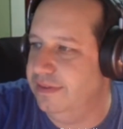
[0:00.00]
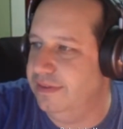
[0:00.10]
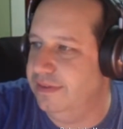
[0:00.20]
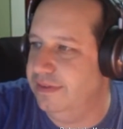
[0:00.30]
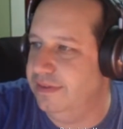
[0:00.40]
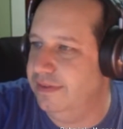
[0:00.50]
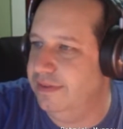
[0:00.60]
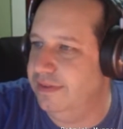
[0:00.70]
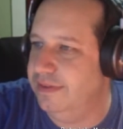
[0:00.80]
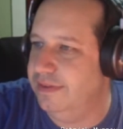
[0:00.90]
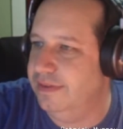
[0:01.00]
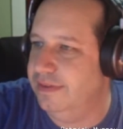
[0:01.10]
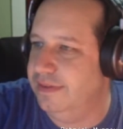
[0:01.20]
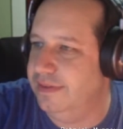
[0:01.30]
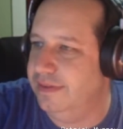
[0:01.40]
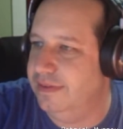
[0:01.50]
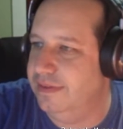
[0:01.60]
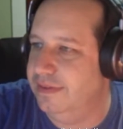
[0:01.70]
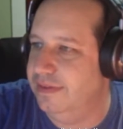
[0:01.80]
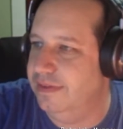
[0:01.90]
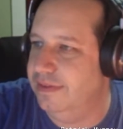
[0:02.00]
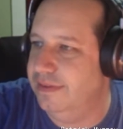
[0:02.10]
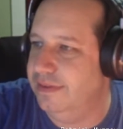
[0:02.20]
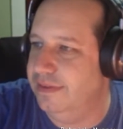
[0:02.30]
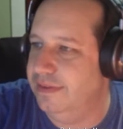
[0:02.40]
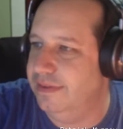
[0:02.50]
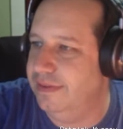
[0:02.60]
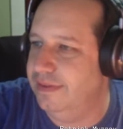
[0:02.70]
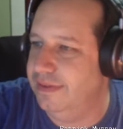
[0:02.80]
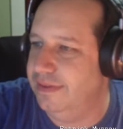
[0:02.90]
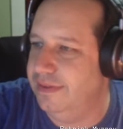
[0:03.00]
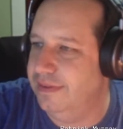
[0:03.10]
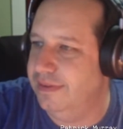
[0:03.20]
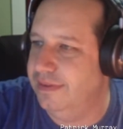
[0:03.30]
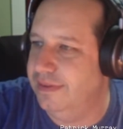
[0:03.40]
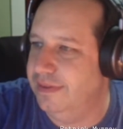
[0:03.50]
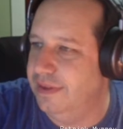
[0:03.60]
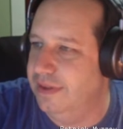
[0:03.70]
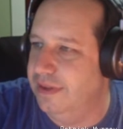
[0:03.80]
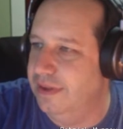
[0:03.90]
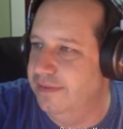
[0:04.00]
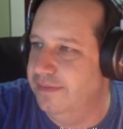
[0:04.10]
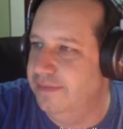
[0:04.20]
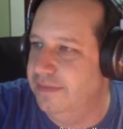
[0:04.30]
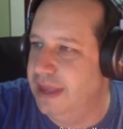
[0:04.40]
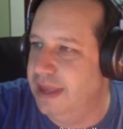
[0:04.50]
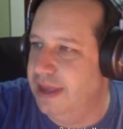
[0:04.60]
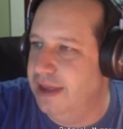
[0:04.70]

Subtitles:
[no speech]